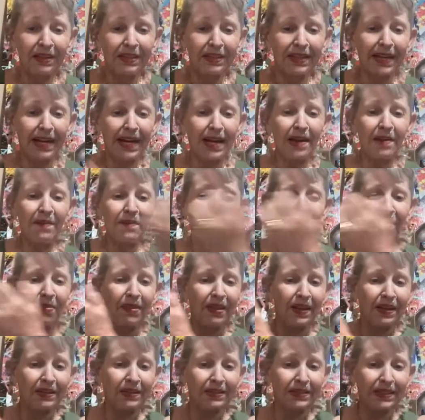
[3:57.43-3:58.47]
Okay,
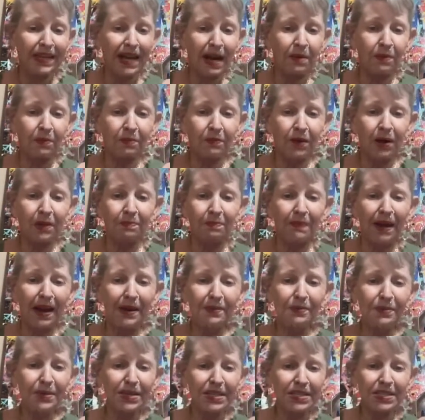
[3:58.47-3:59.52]
now on my
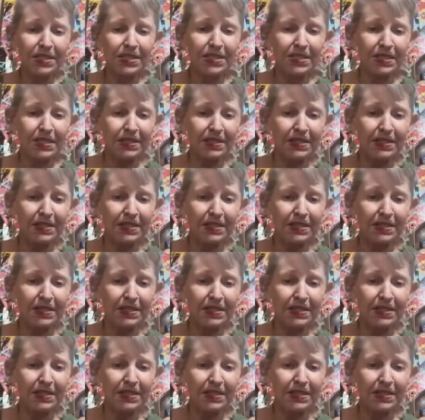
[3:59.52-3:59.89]
wrist,